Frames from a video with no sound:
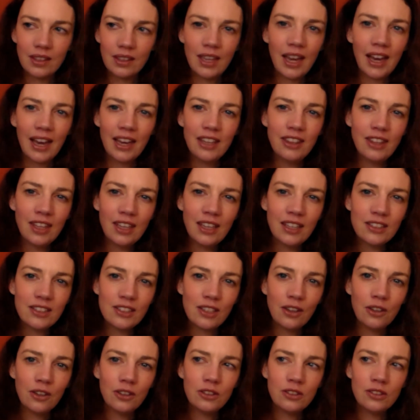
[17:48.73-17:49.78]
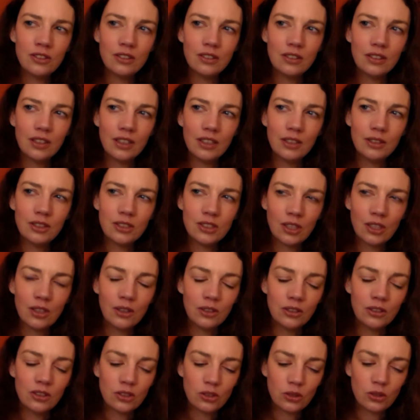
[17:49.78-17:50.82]
yeah, I think it's a
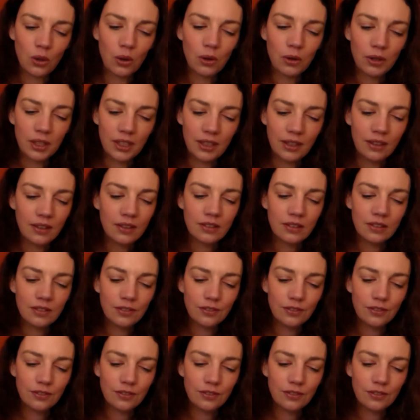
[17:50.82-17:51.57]
good story